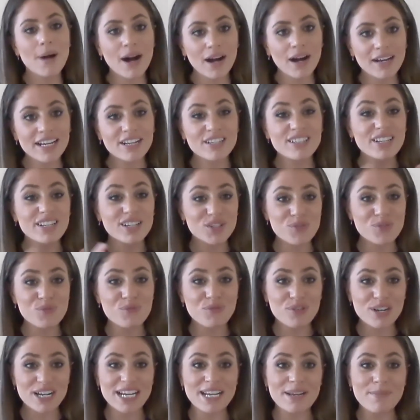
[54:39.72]
But it doesn't
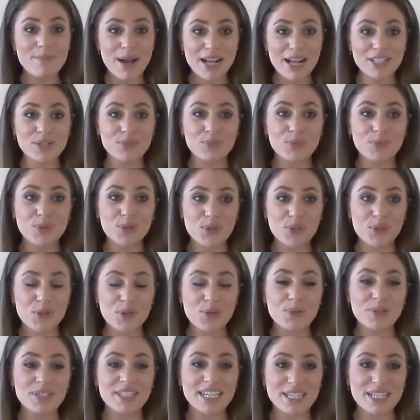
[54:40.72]
really matter what
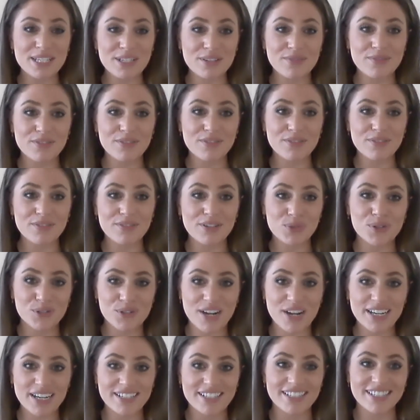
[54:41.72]
you as individual
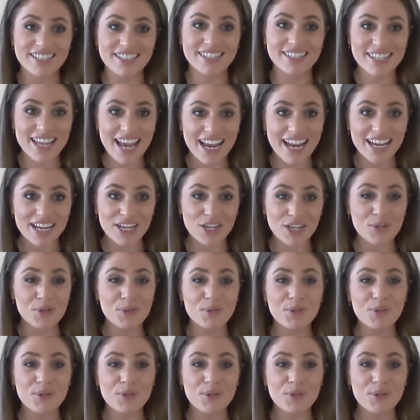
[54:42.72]
contractors say.